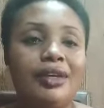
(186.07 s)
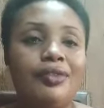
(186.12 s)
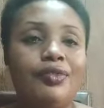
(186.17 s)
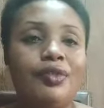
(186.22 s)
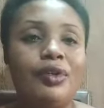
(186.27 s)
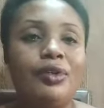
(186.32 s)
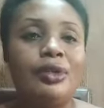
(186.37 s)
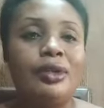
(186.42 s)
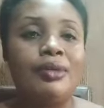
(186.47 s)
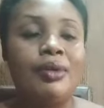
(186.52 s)

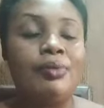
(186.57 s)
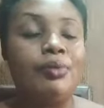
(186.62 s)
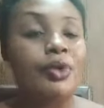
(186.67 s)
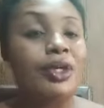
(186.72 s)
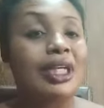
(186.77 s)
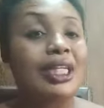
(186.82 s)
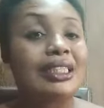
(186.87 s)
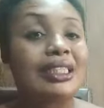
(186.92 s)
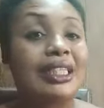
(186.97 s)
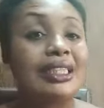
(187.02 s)
For our
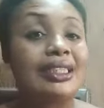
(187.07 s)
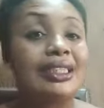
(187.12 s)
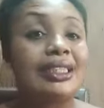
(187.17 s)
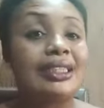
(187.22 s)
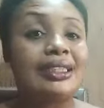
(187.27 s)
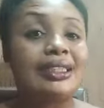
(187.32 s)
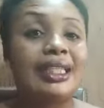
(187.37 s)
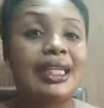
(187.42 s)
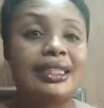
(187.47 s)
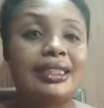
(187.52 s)
brothers and
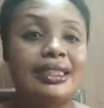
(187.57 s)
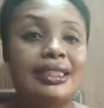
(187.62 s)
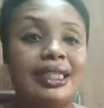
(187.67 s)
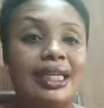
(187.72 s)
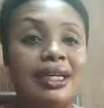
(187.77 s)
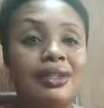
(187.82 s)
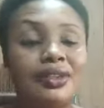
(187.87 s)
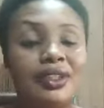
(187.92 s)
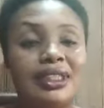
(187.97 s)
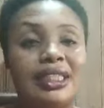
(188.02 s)
sisters
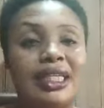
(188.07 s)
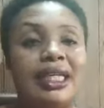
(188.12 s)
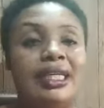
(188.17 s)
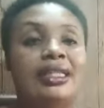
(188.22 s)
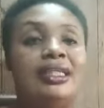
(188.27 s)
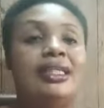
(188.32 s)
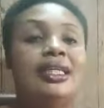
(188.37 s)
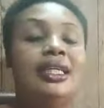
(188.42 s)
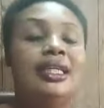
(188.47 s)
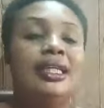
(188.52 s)

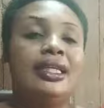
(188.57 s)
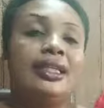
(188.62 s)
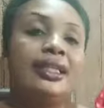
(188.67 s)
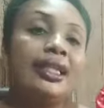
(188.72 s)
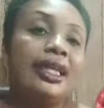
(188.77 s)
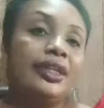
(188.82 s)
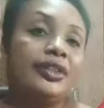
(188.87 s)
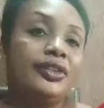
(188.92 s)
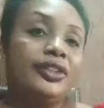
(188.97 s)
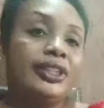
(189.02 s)
outside
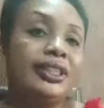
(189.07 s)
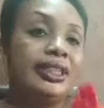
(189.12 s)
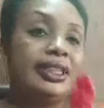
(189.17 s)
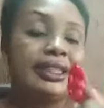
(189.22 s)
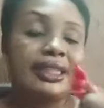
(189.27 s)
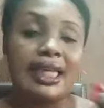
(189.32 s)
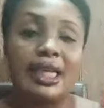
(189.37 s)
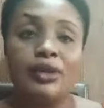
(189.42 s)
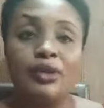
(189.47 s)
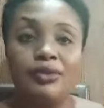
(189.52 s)
that uses
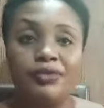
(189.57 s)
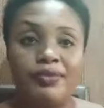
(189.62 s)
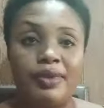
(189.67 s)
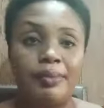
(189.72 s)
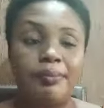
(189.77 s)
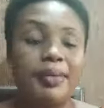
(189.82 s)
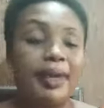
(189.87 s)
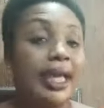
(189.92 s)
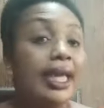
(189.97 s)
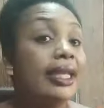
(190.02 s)
this kind of
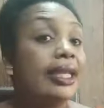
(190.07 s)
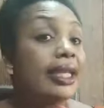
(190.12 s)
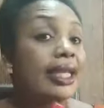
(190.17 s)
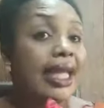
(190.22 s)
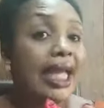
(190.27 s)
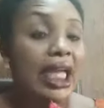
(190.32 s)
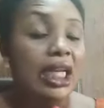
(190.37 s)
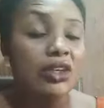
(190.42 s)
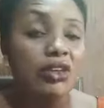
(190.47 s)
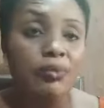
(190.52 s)
pepper, any
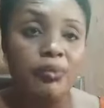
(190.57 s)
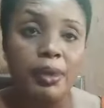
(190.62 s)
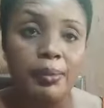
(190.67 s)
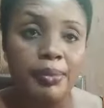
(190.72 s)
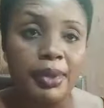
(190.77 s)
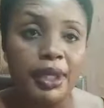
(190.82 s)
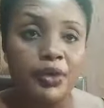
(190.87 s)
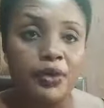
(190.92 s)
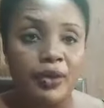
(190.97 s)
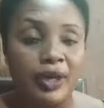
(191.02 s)
kind of
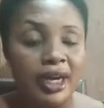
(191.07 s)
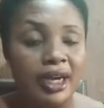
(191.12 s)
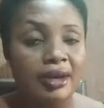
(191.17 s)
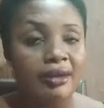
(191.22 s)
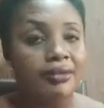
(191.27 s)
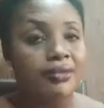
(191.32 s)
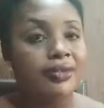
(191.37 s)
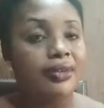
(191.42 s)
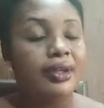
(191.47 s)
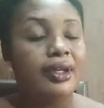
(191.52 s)
pepper you
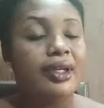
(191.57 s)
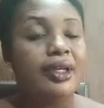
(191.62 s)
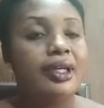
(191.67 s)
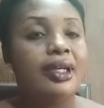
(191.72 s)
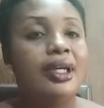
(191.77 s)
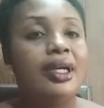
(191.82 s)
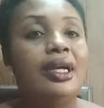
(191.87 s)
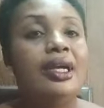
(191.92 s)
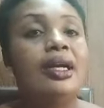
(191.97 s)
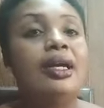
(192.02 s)
have,
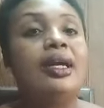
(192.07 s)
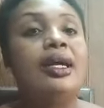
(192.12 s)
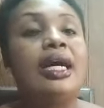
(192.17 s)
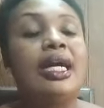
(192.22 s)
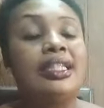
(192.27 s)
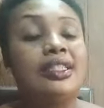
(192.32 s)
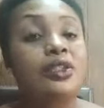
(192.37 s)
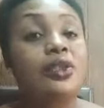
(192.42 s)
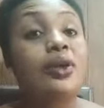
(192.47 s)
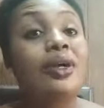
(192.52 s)

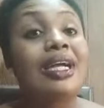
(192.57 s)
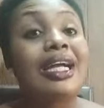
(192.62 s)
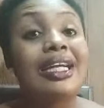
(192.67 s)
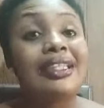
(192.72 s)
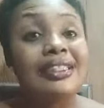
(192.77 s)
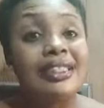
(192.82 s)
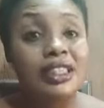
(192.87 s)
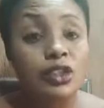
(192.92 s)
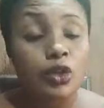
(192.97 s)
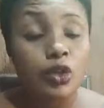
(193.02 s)
as long
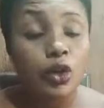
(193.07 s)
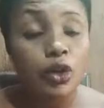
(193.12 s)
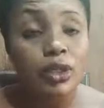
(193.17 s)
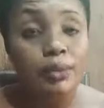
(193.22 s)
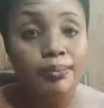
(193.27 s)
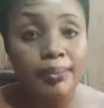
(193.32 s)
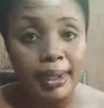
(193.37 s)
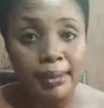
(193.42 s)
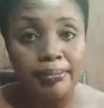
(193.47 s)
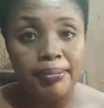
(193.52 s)
as it's
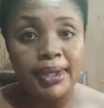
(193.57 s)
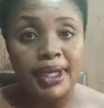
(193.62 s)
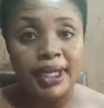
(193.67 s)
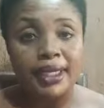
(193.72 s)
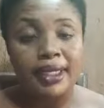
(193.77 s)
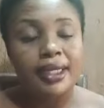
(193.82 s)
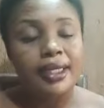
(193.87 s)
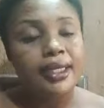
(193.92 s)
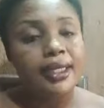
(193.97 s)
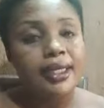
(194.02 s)
called
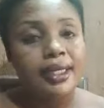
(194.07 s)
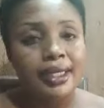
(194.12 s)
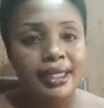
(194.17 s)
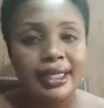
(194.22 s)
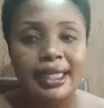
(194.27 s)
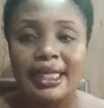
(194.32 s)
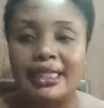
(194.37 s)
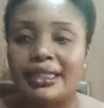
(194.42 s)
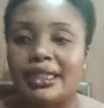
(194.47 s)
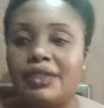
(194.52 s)
pepper, you
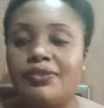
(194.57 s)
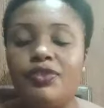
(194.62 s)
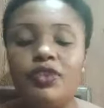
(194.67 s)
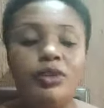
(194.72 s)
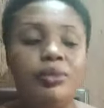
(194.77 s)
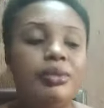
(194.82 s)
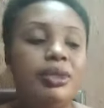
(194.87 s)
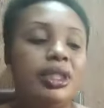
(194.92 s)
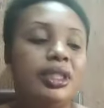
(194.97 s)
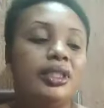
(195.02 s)
get it
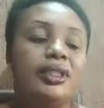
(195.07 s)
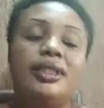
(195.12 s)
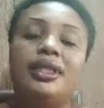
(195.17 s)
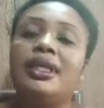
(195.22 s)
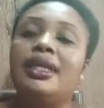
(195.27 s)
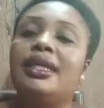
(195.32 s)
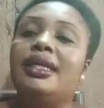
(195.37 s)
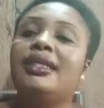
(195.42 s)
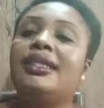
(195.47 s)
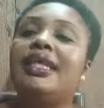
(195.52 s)
for me.
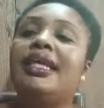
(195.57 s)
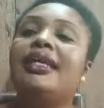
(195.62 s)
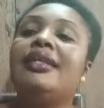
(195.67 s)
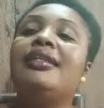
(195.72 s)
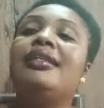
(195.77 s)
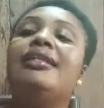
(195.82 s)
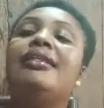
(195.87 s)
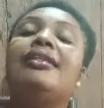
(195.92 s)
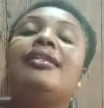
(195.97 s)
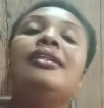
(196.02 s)

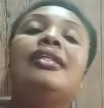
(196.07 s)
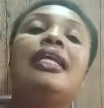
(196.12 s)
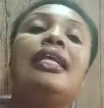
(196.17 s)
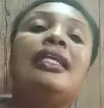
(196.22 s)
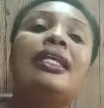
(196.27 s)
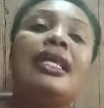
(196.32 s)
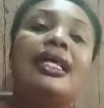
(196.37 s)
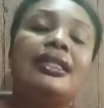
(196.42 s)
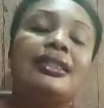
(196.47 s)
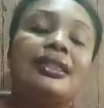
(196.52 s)
Then the
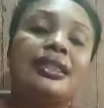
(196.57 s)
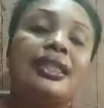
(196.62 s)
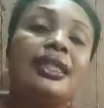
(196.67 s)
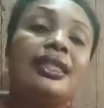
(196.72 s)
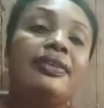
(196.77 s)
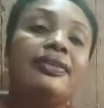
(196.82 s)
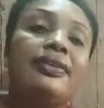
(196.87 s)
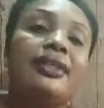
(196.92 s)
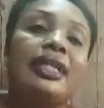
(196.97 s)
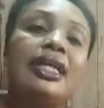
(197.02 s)
next
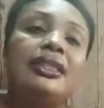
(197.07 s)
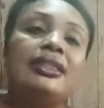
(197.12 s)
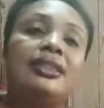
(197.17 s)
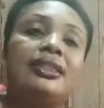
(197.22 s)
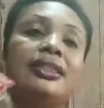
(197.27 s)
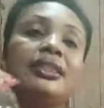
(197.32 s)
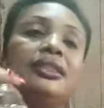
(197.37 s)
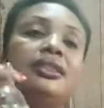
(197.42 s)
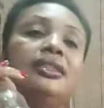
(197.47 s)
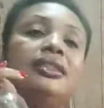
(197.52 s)
ingredient
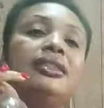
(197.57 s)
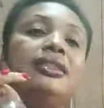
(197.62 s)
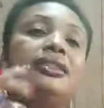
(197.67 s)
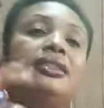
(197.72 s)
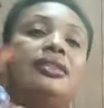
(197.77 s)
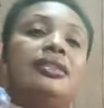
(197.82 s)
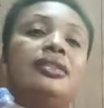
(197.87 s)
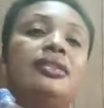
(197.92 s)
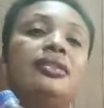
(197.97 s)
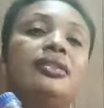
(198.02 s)
is
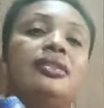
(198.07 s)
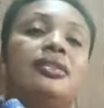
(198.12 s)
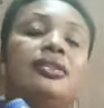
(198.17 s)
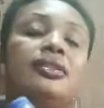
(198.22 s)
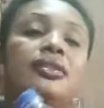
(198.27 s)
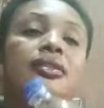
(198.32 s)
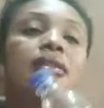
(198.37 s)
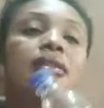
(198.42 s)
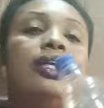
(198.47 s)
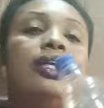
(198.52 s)
this,
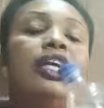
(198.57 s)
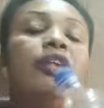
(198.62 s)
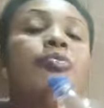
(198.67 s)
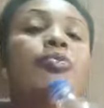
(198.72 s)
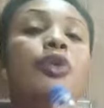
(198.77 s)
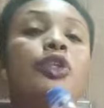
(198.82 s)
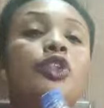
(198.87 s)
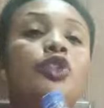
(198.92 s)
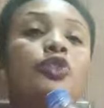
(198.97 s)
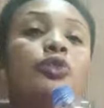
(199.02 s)
a
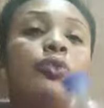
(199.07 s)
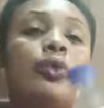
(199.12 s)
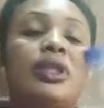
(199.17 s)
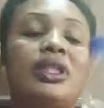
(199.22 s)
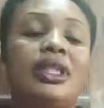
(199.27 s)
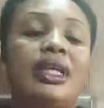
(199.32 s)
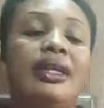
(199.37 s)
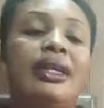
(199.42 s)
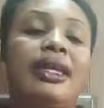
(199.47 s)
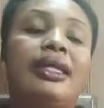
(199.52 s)
bottle
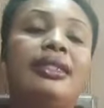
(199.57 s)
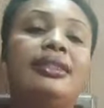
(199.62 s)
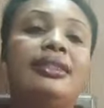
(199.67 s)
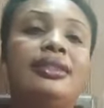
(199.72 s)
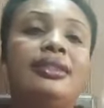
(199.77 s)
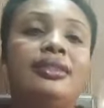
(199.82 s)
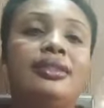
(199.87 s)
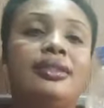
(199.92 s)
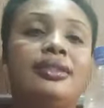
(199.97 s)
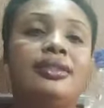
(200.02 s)
water like
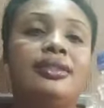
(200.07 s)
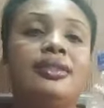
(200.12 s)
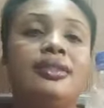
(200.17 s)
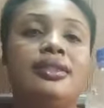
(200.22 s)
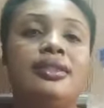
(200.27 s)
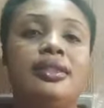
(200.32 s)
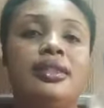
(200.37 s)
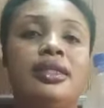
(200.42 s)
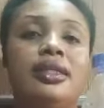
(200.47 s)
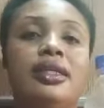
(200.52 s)
this.
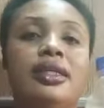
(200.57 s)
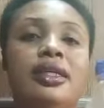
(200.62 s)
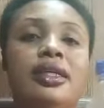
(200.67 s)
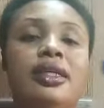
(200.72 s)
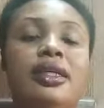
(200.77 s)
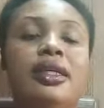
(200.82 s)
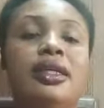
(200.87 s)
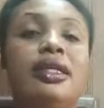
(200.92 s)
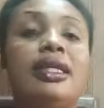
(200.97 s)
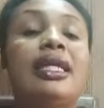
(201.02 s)

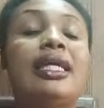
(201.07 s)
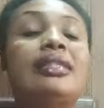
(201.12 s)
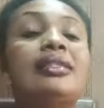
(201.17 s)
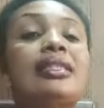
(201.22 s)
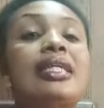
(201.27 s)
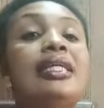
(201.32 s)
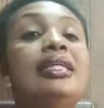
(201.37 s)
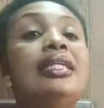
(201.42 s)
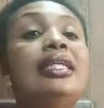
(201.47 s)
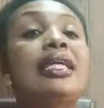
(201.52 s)

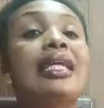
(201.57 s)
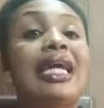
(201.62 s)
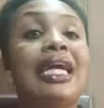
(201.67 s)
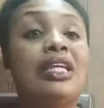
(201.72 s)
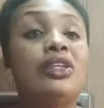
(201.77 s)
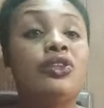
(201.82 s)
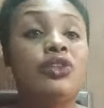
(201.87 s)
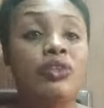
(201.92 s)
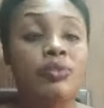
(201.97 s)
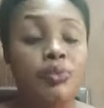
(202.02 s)
Get any
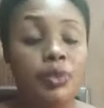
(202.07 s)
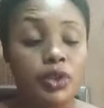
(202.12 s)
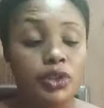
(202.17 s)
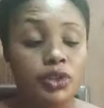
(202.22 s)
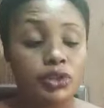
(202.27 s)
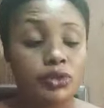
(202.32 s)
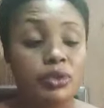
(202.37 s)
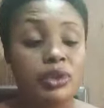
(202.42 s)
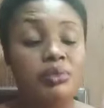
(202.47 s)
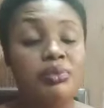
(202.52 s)
kind of
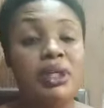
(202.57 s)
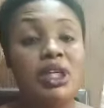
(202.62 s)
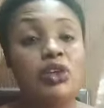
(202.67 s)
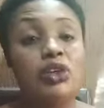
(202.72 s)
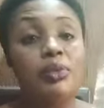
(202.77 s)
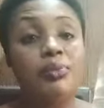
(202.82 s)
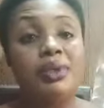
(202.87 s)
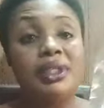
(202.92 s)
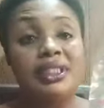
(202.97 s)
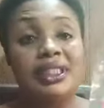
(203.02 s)
bottle. It may
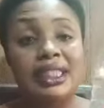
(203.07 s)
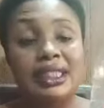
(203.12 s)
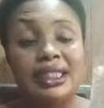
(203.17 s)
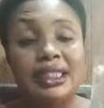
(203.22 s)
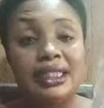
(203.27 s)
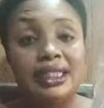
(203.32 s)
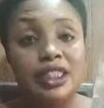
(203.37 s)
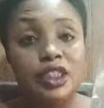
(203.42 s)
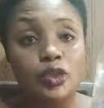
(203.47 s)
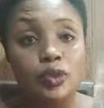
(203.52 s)
not be
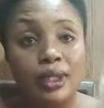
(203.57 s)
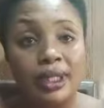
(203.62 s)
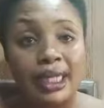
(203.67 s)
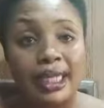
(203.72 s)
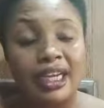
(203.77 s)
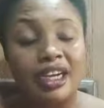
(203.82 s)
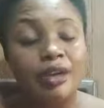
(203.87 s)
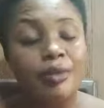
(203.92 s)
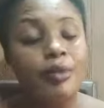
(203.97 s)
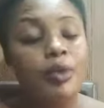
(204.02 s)
exactly this one
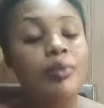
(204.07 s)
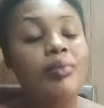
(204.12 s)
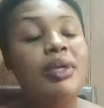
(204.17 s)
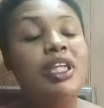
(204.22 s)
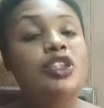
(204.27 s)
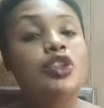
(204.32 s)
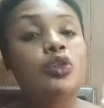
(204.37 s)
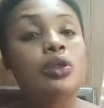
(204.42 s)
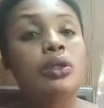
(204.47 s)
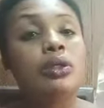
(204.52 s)
I have, but
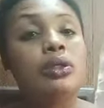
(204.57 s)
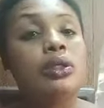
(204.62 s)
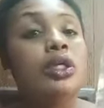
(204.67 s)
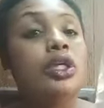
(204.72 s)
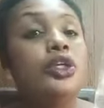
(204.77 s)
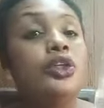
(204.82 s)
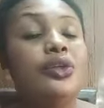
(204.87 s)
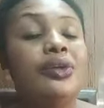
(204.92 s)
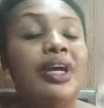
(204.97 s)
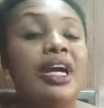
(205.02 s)
make sure
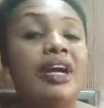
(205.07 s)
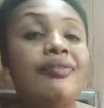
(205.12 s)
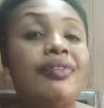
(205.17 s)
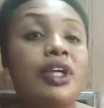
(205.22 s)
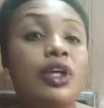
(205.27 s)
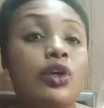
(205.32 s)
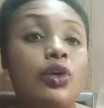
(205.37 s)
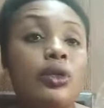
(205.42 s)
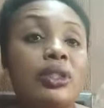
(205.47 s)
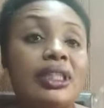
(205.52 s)
you have
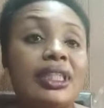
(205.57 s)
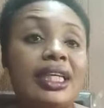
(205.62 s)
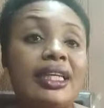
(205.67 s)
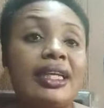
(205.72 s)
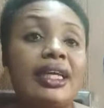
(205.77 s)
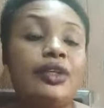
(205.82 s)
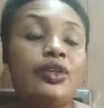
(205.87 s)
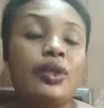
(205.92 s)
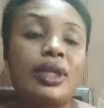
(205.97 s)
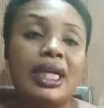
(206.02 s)
a
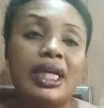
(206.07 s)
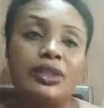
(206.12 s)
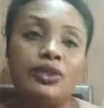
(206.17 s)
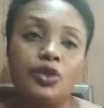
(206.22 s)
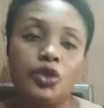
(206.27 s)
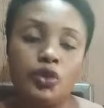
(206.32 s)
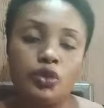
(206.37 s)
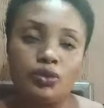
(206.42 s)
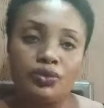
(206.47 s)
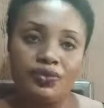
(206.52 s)
container you can
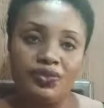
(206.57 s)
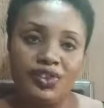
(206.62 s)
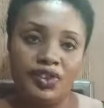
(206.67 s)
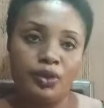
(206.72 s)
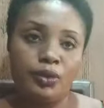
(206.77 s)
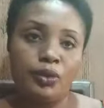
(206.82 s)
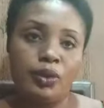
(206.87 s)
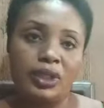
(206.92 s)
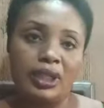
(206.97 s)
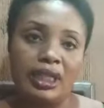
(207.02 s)
use to
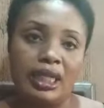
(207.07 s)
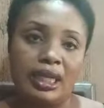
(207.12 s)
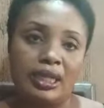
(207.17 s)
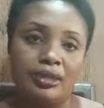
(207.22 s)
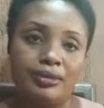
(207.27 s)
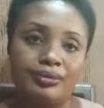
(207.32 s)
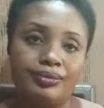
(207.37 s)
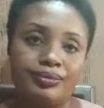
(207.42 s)
fill water.